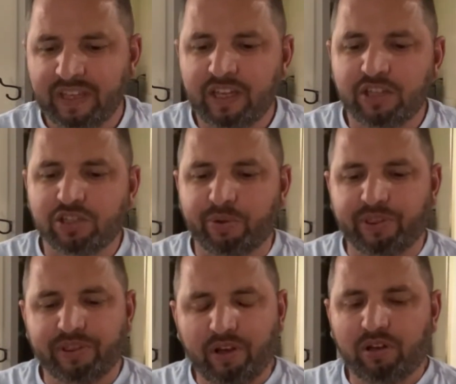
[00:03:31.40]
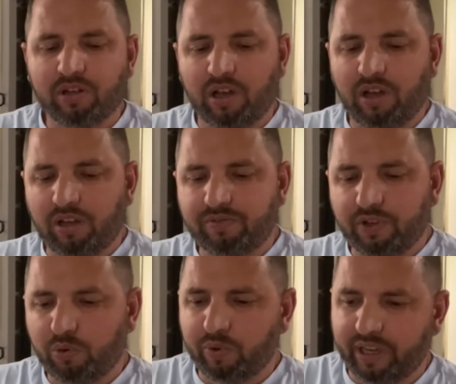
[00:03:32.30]
So he thought of a
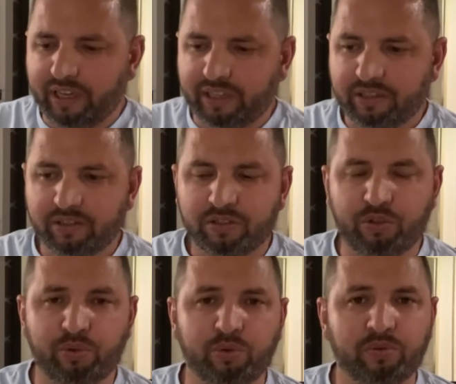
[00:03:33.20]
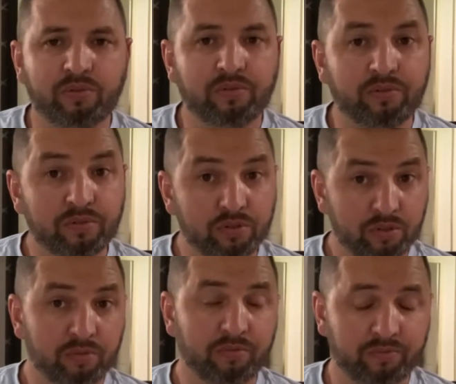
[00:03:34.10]
way to
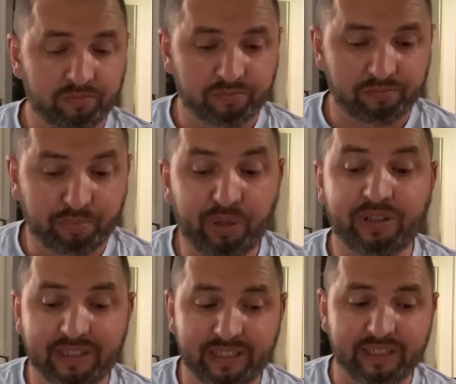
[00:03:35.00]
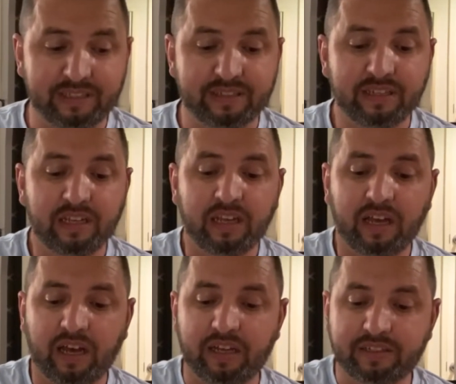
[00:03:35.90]
put these
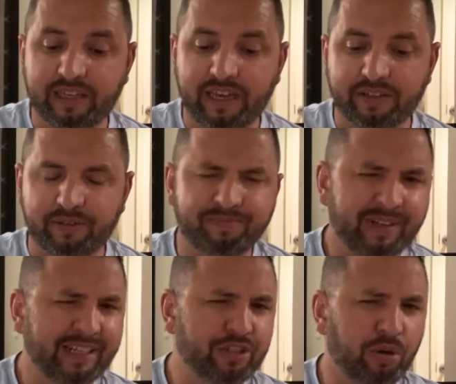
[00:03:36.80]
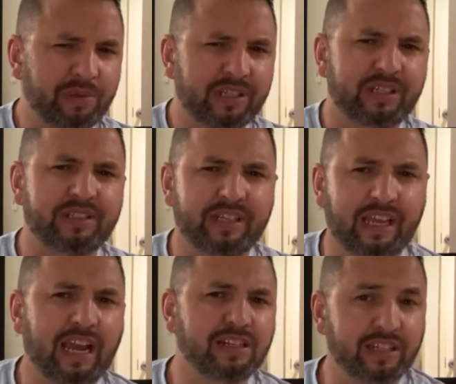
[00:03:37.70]
together. And he told me that he
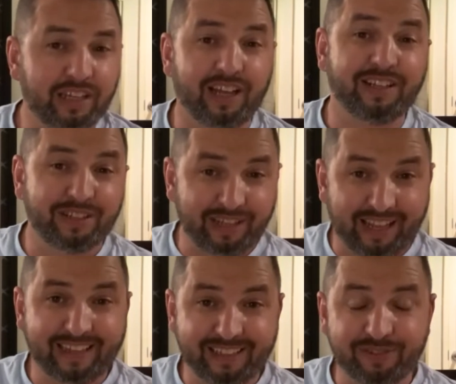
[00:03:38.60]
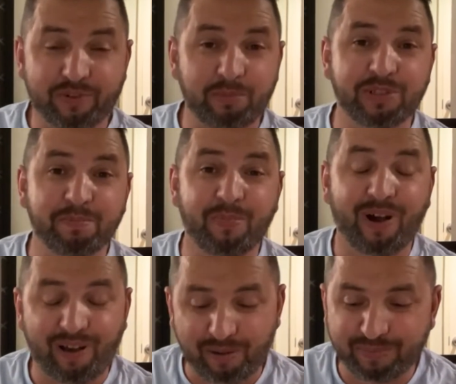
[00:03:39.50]
actually got the idea from his
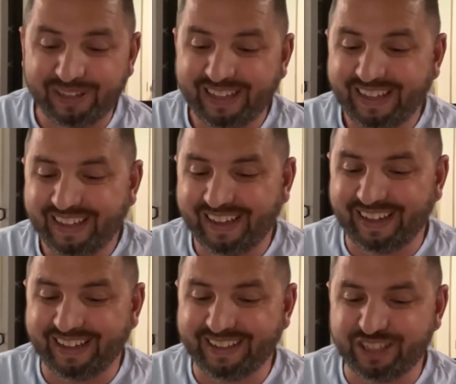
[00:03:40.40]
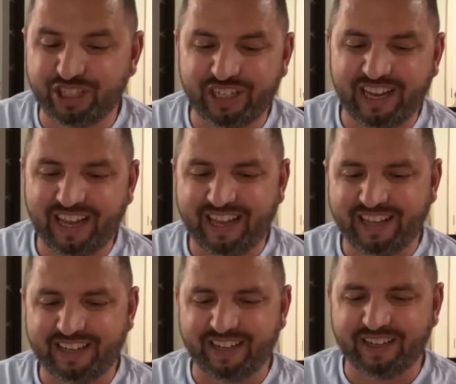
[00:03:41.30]
mom, that she
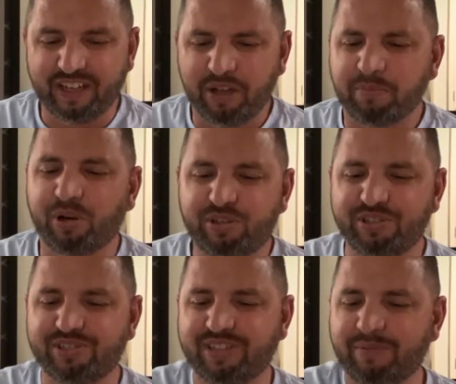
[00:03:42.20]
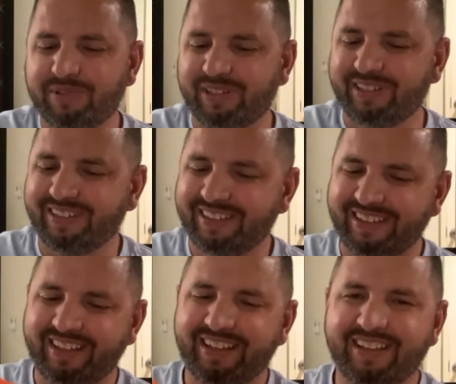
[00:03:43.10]
had purchased something
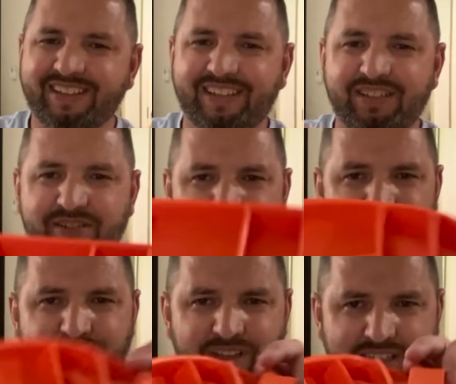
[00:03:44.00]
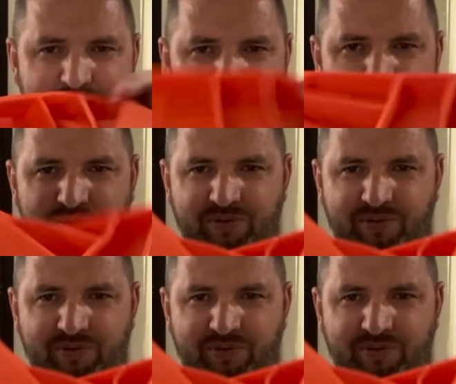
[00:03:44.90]
that is flexible